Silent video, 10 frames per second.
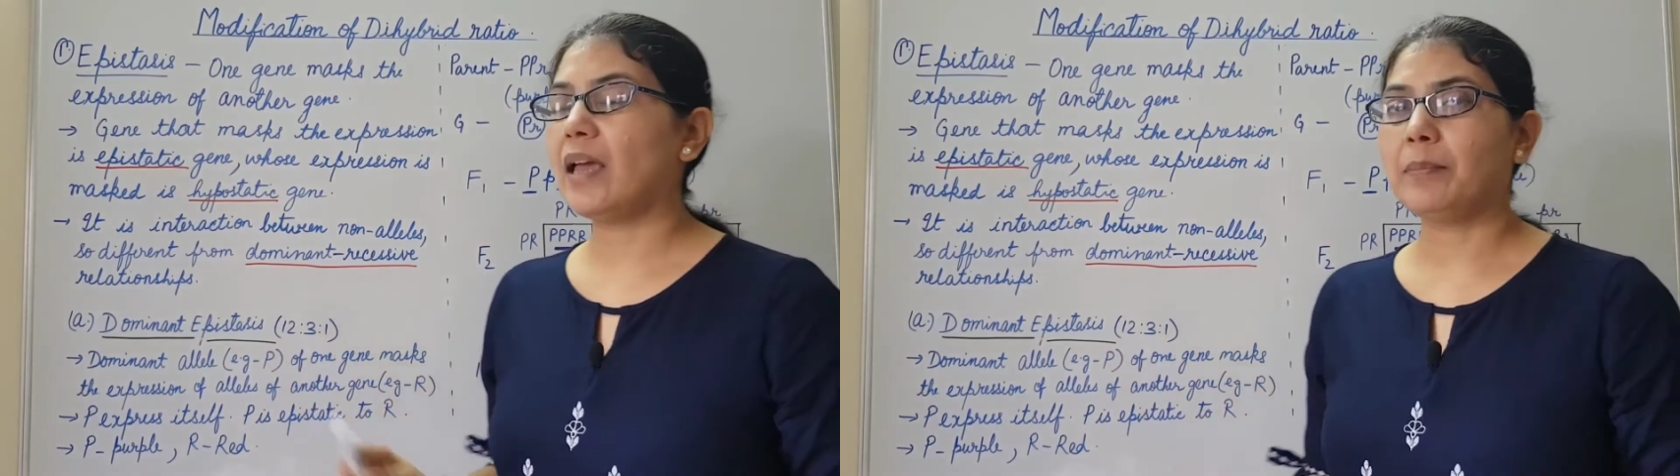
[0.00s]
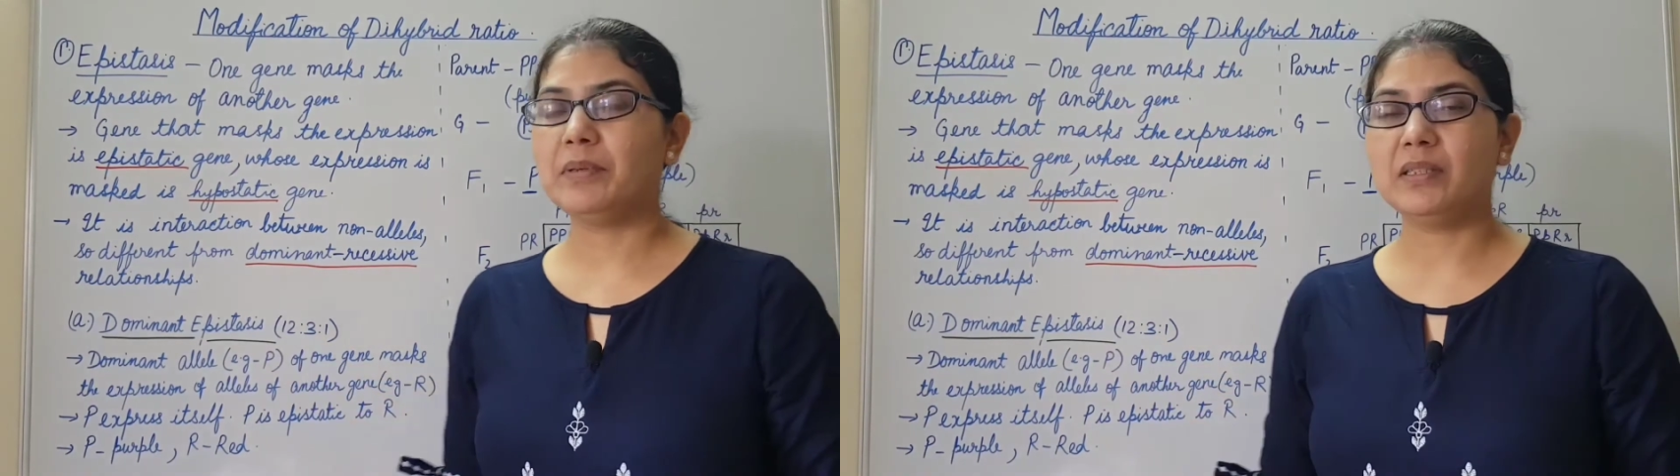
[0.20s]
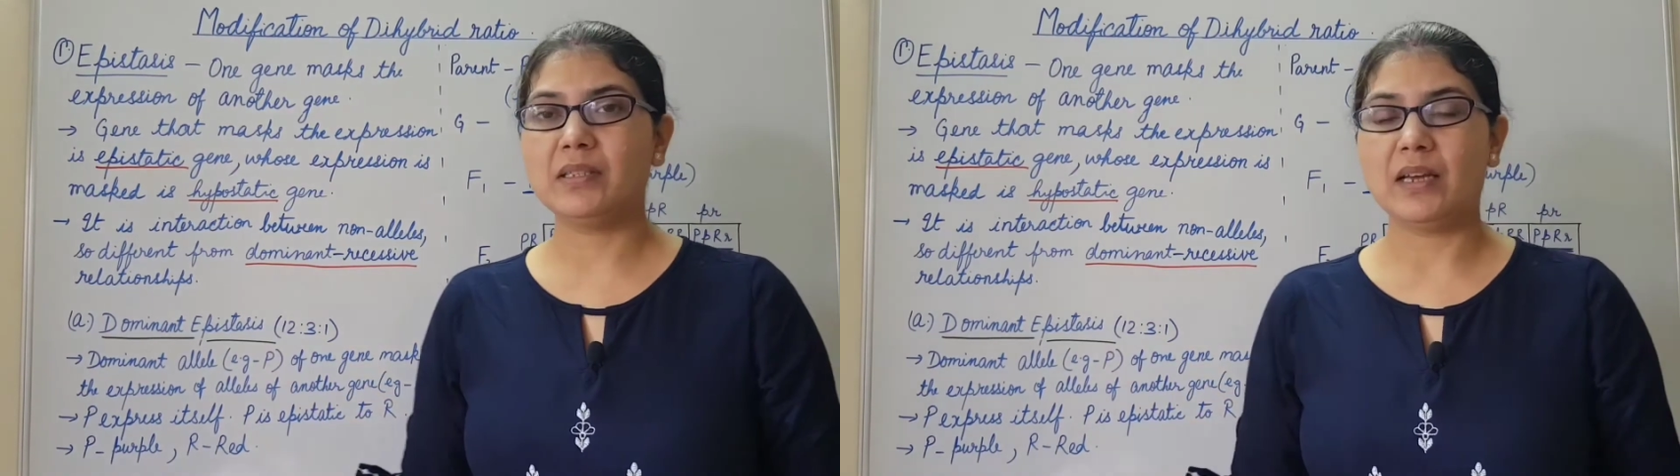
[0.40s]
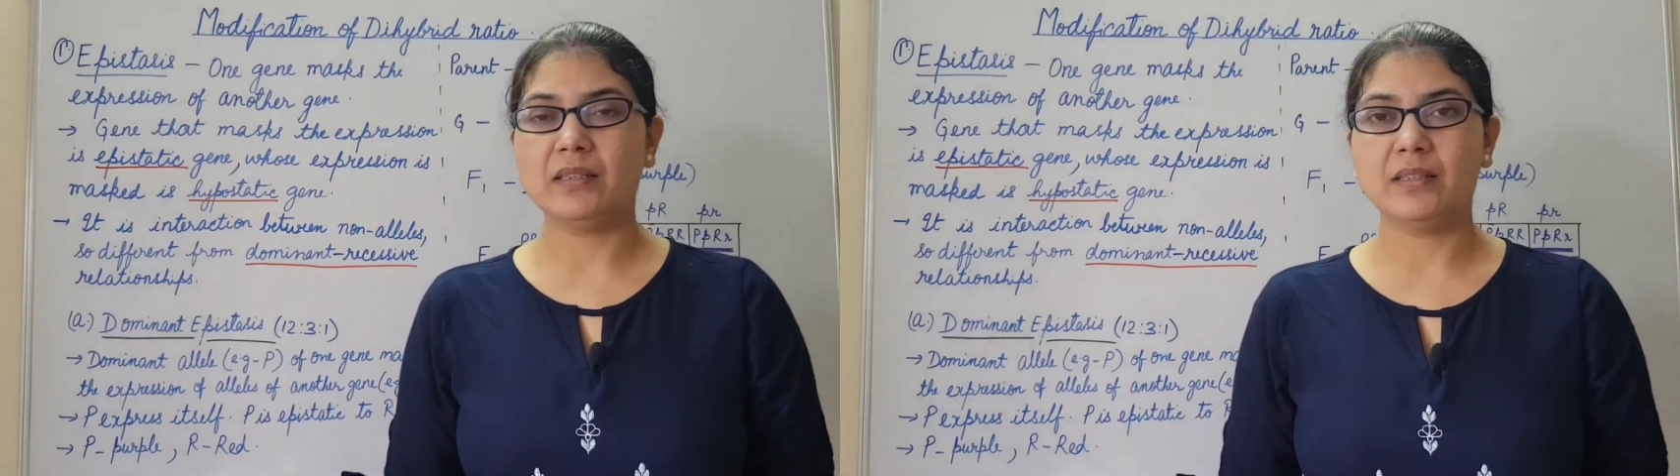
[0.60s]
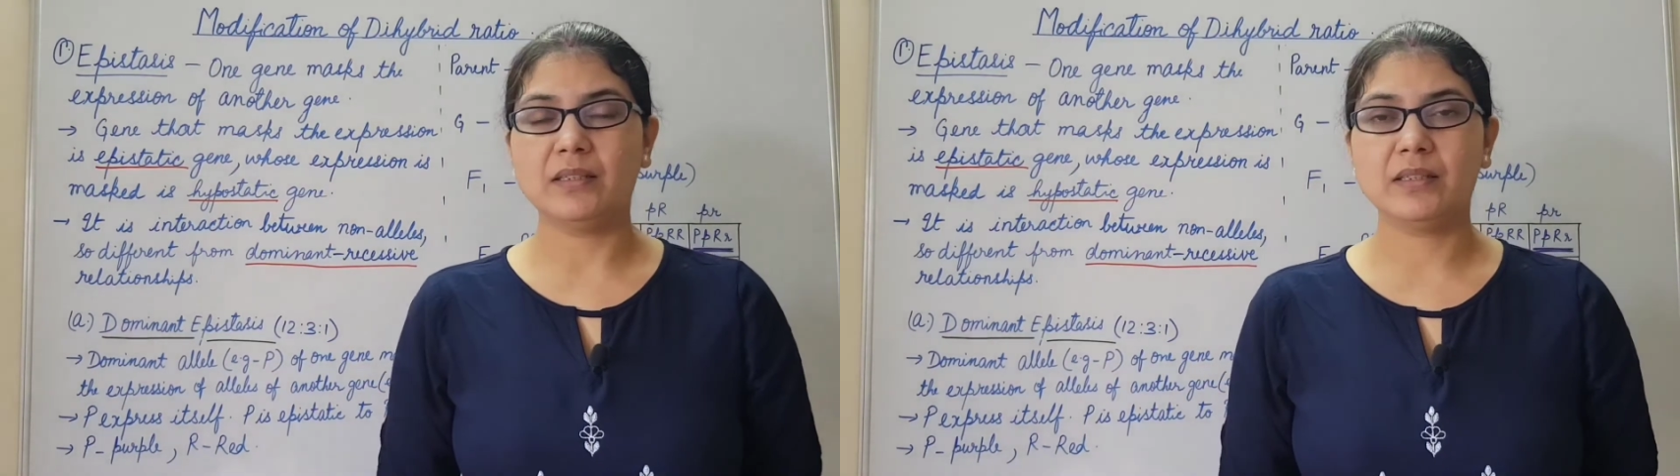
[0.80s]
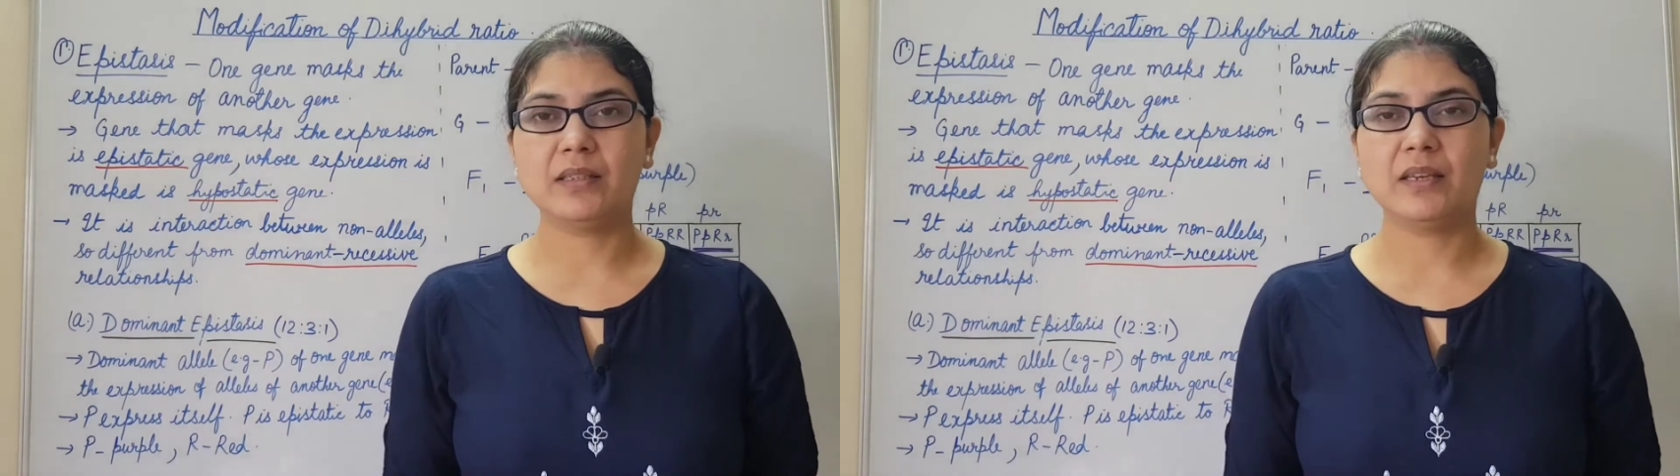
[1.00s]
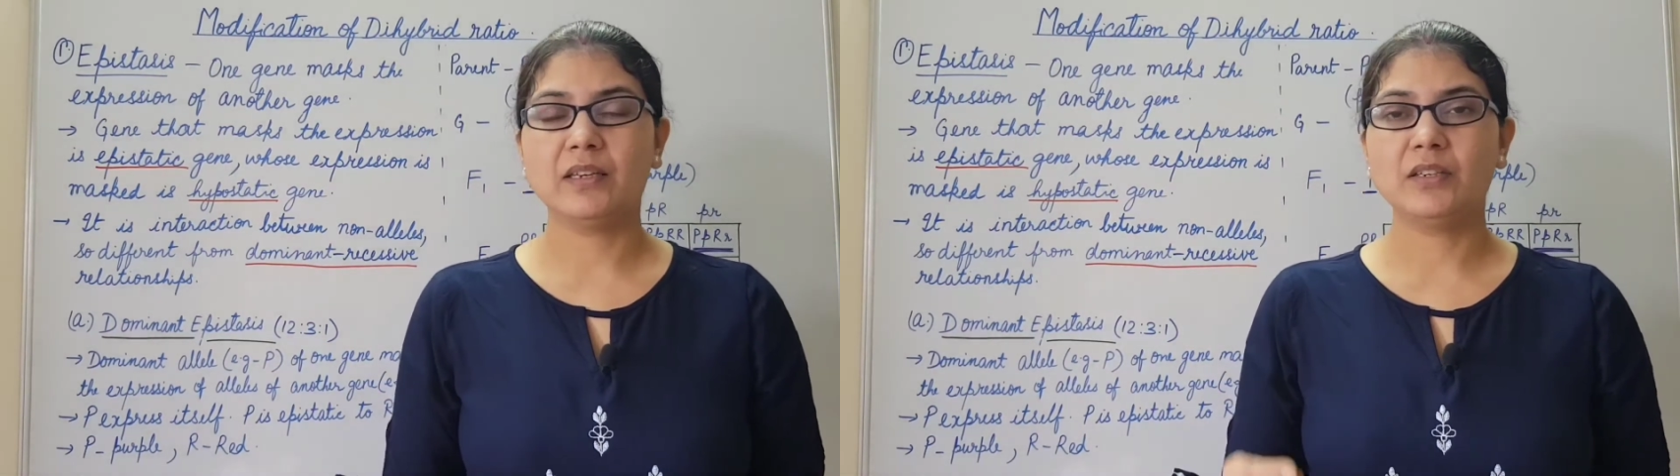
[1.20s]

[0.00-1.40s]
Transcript: epistasis.